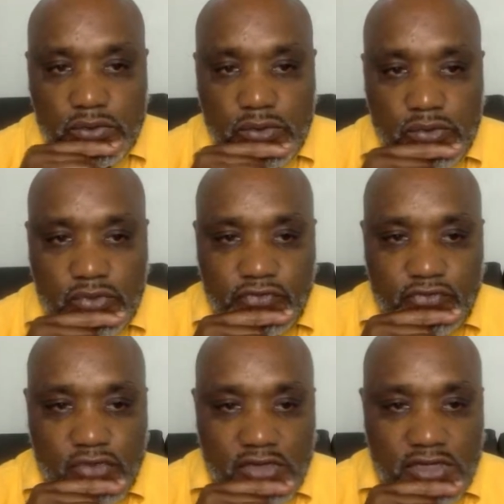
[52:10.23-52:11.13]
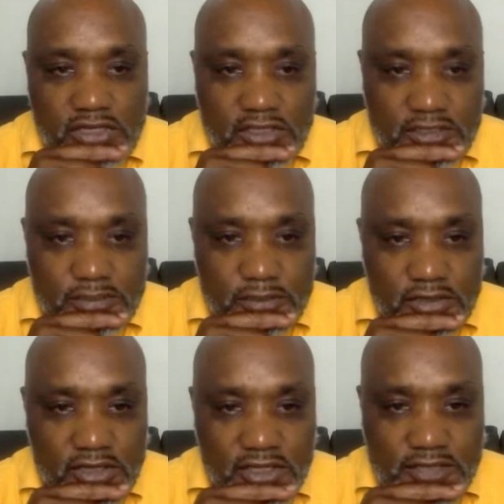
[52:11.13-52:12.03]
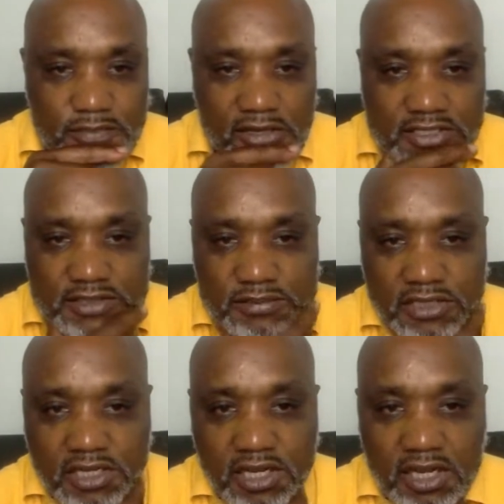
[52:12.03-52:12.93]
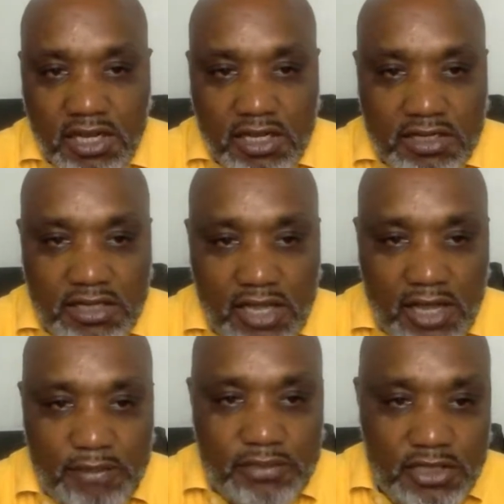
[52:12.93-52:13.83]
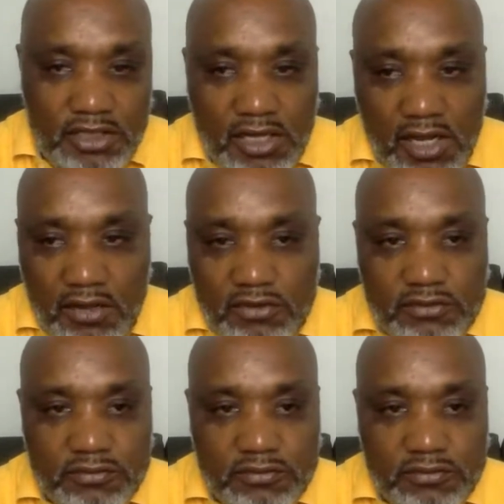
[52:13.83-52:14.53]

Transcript: Two to four liters per day is possible and happening now.